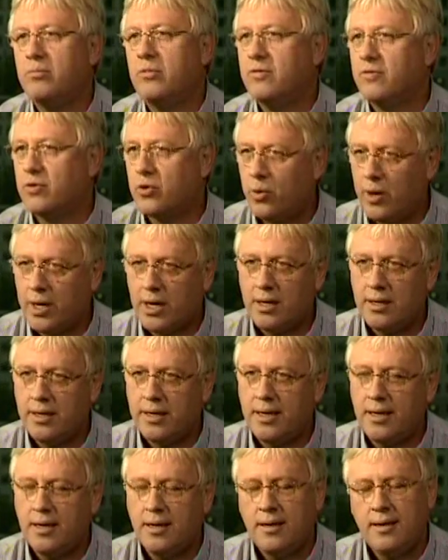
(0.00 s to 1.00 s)
move
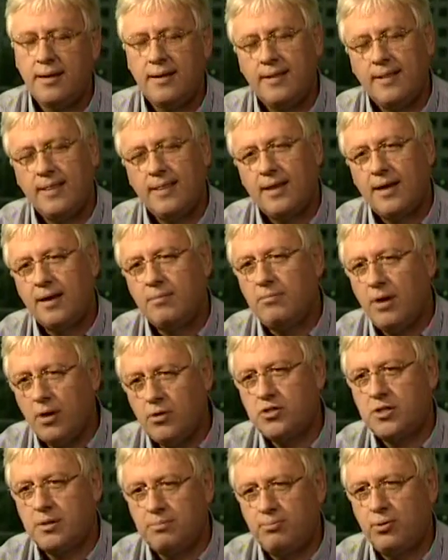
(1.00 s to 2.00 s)
quickly, and
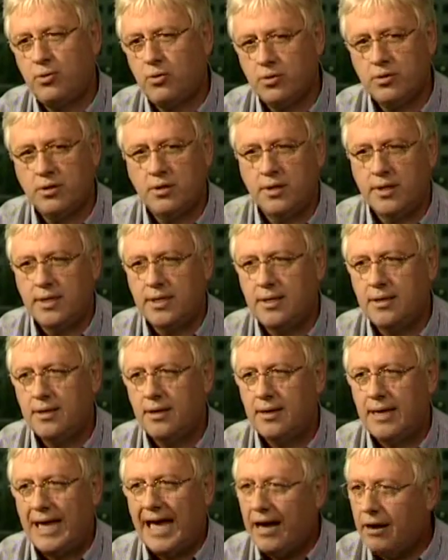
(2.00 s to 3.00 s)
most importantly,
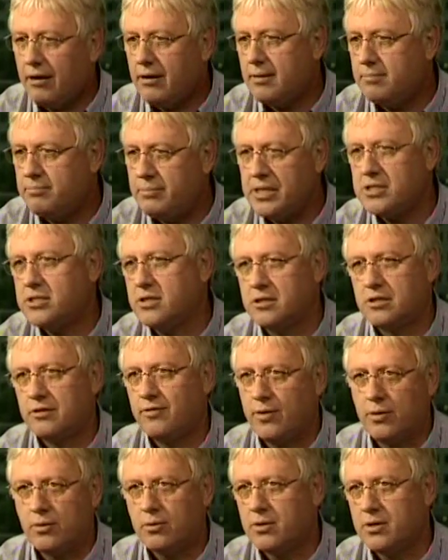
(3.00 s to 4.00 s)
our business
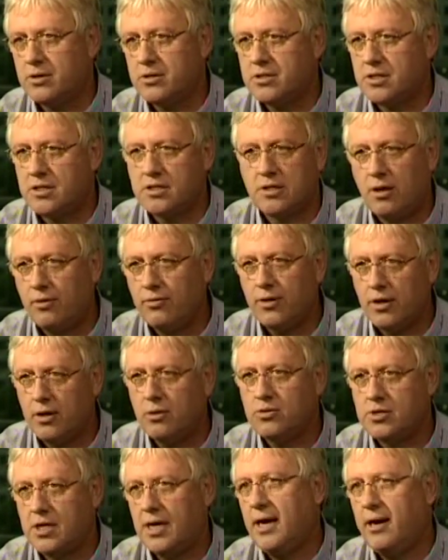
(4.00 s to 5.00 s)
focus is on
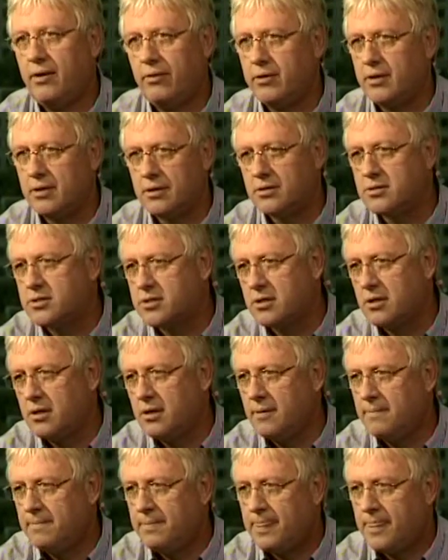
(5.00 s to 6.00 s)
those areas
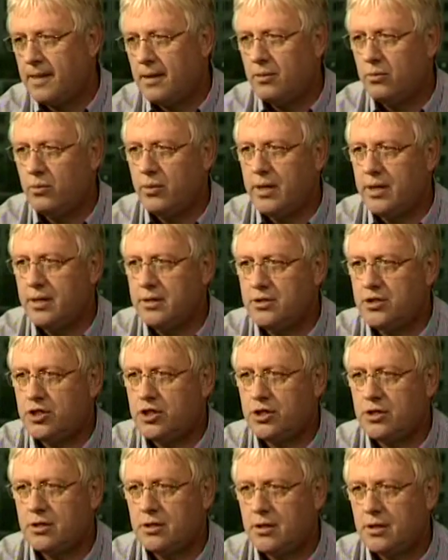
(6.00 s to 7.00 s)

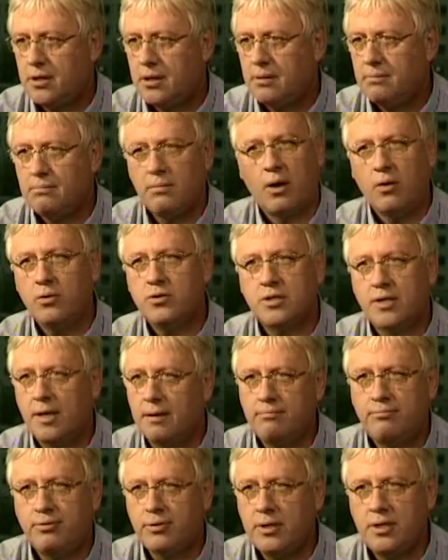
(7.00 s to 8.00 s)
which most
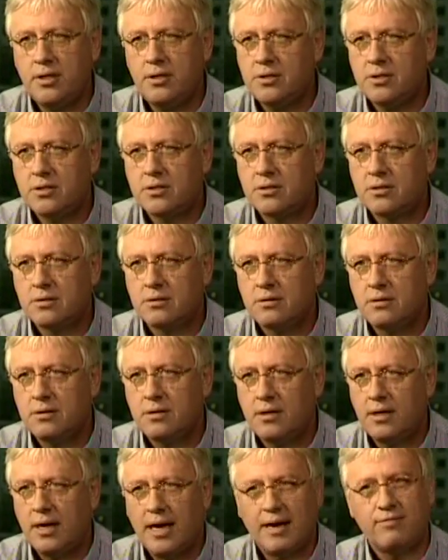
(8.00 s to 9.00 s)
companies
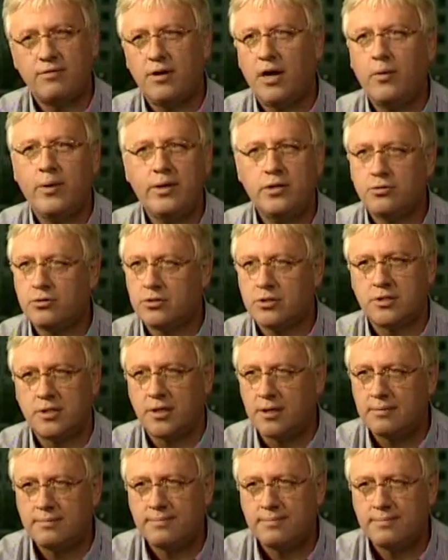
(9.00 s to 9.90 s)
have no interest in.